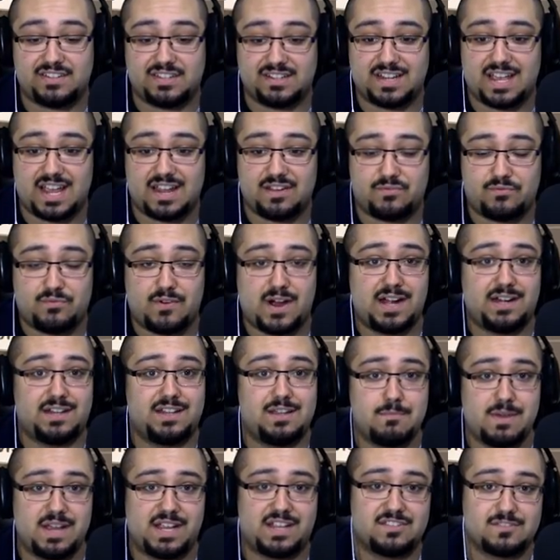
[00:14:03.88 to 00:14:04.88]
today.
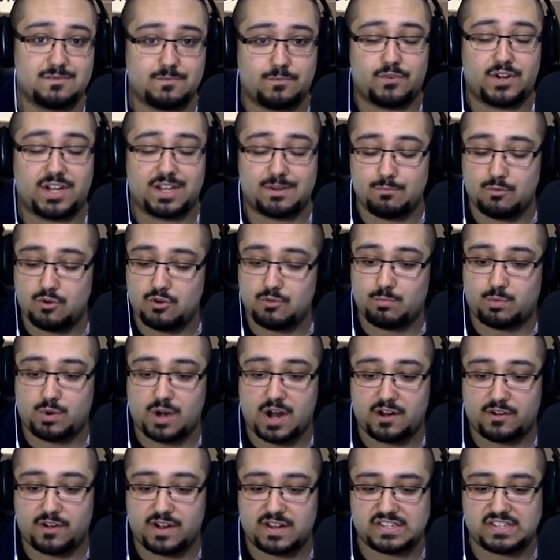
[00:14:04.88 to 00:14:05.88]
Finally making some freaking moon
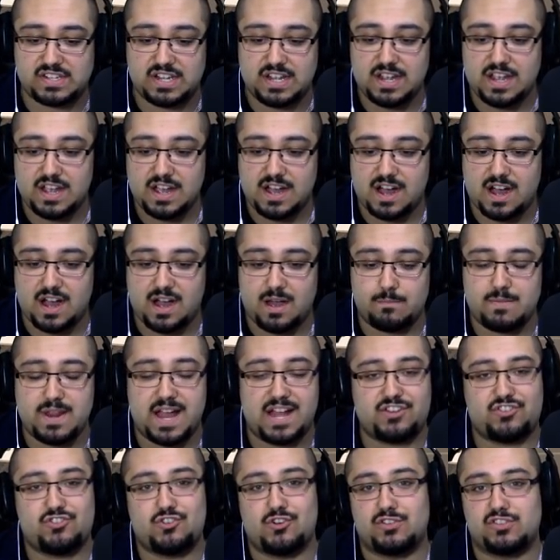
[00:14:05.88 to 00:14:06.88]
progress. Uh, I'm
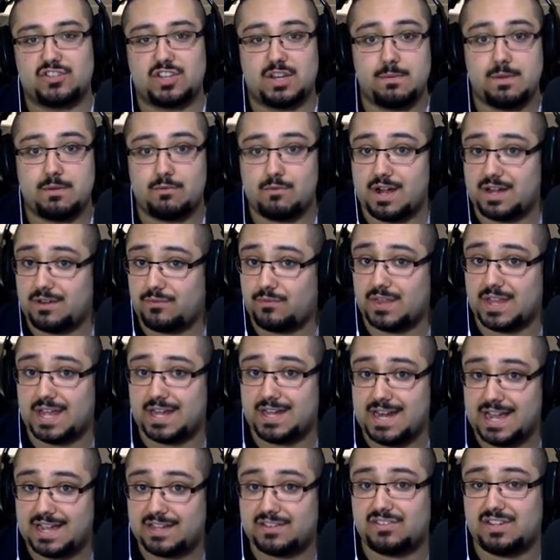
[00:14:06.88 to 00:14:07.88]
not sure it's going to be ready for
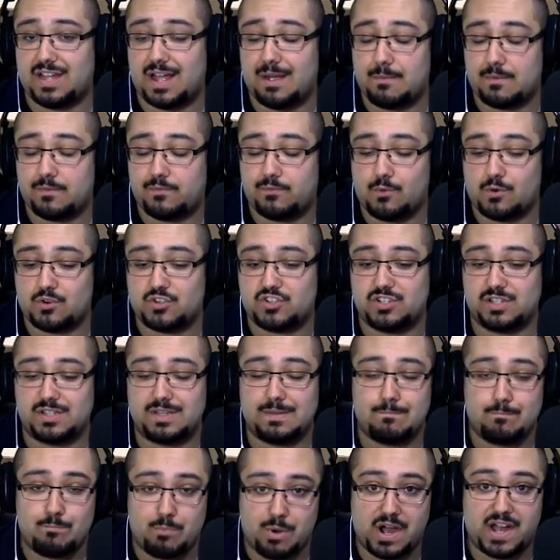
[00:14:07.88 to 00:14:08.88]
that next time,
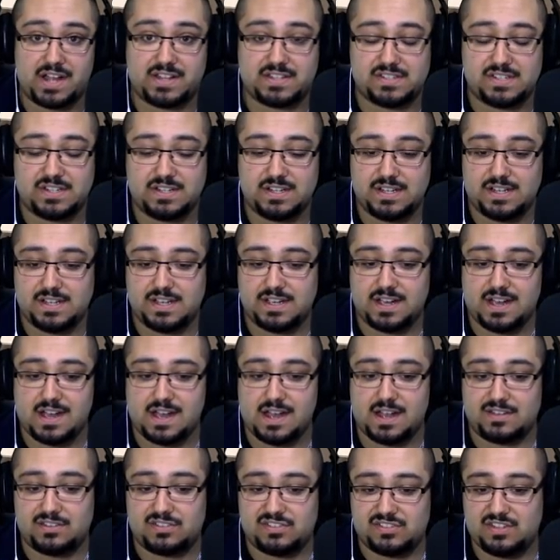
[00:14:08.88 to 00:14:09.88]
unfortunately, but
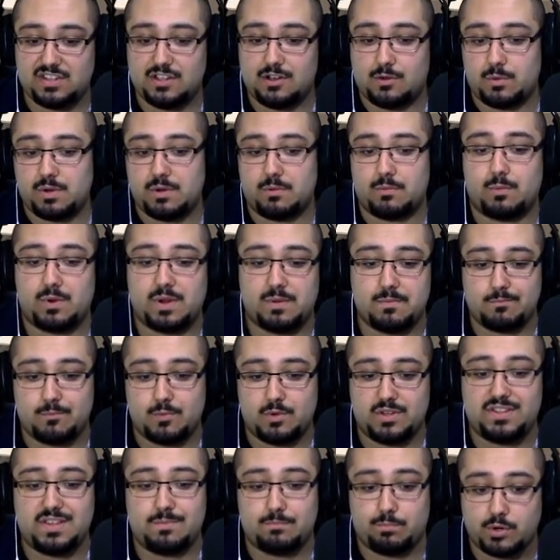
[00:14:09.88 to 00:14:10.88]
uh, still, we, we
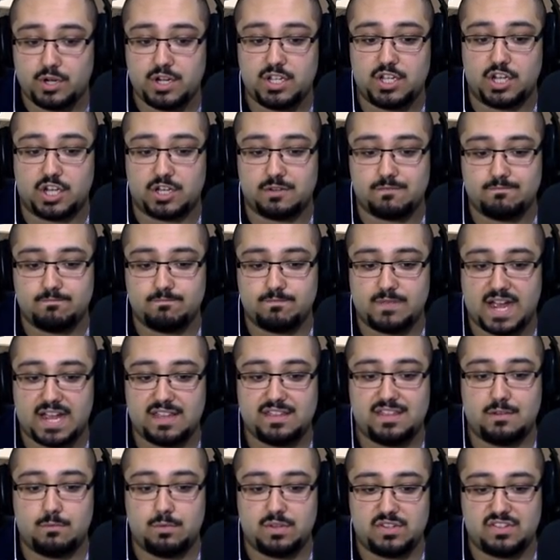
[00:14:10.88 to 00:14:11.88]
we did pretty good. I
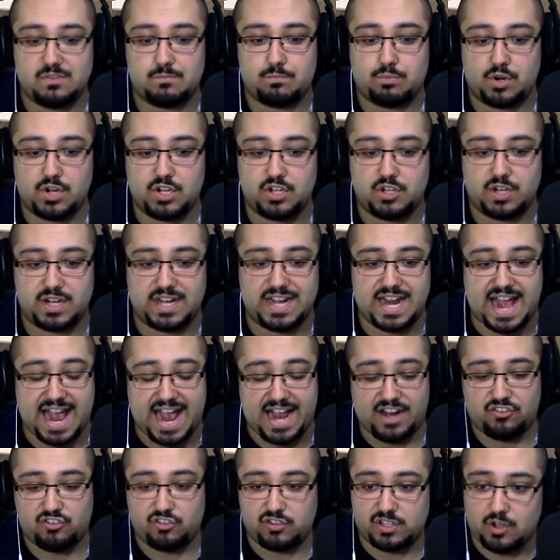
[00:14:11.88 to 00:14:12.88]
think we did pretty good, and
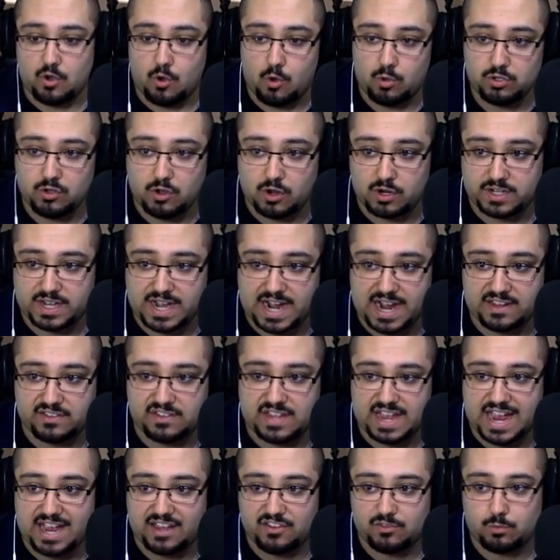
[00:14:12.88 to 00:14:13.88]
actually actually, hold on,
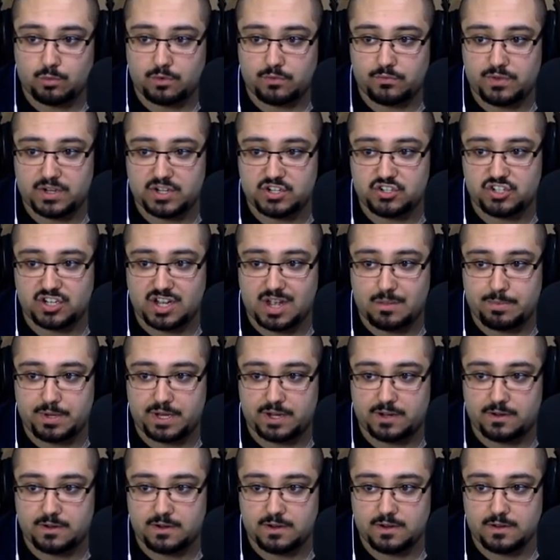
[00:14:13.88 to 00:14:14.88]
guys, as we're finishing up
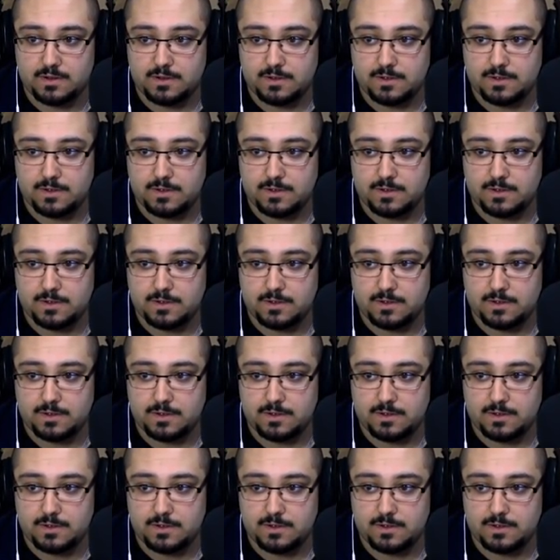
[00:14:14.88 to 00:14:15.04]
here,